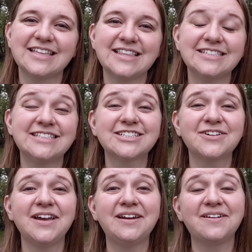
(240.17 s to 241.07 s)
that this just
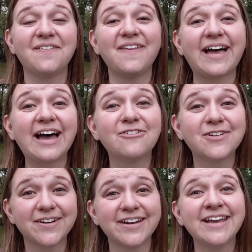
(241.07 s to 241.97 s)
created a lot of
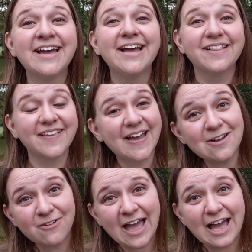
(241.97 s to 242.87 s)
good
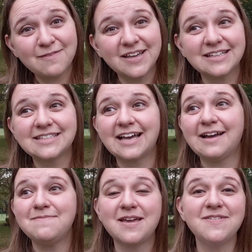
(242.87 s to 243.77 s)
life habits.
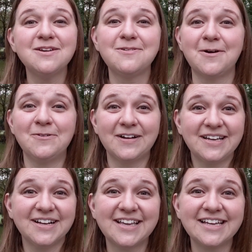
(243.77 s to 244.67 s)
Maybe you don't want
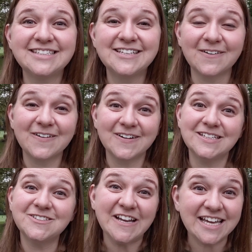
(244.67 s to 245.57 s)
your kids to order a
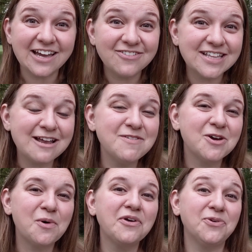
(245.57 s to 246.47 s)
drink every time you
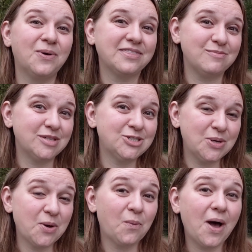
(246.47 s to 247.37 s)
go out. You want them to
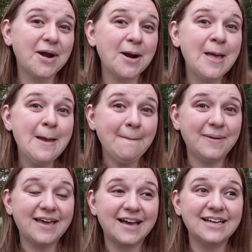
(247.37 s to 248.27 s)
drink water,
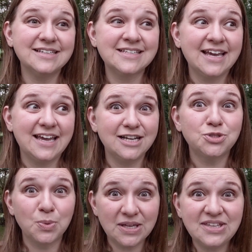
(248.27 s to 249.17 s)
because it
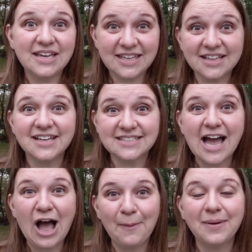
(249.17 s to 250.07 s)
is ridiculous
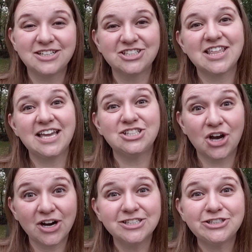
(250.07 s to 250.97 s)
how much they
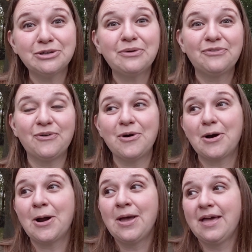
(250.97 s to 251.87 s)
charge you for